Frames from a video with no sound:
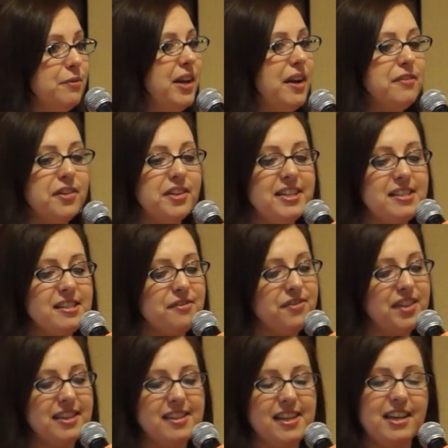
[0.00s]
Whatever it is, if
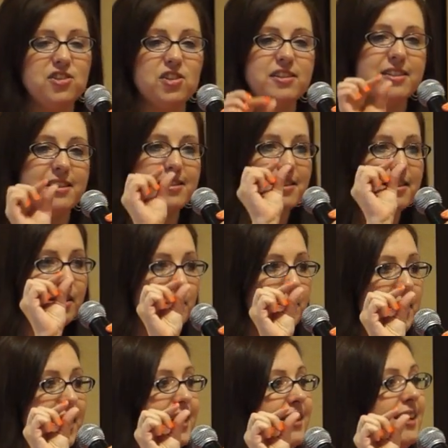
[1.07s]
that's like just this little
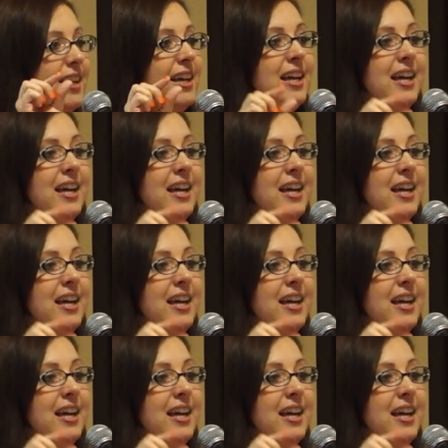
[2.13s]
bit,